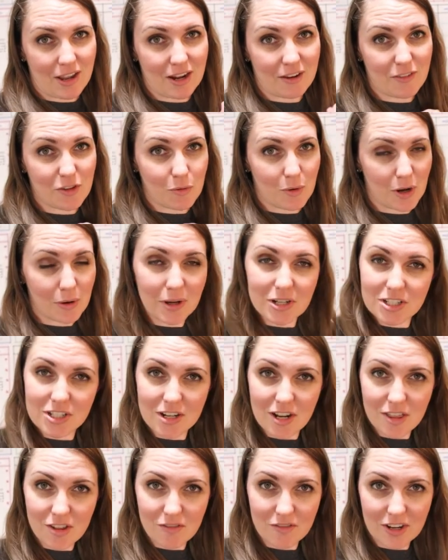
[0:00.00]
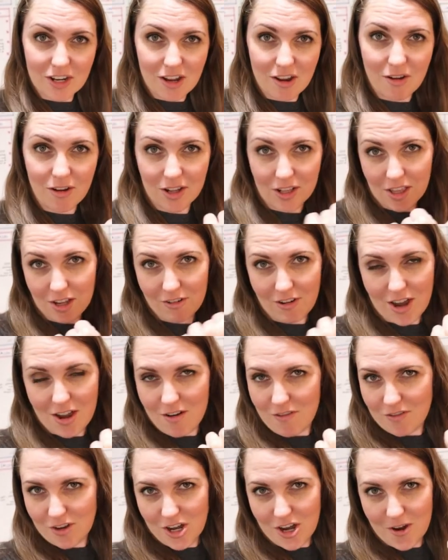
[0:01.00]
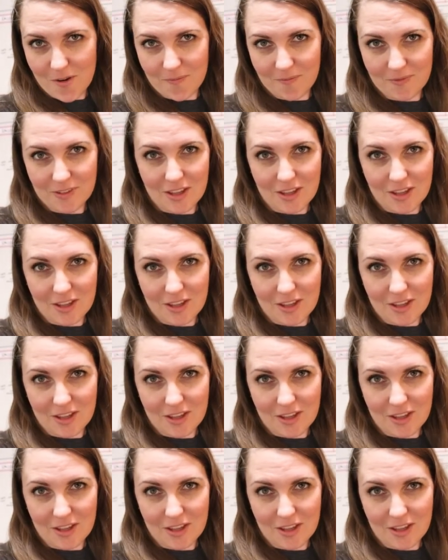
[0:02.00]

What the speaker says: And if you want to watch another video, click right over here.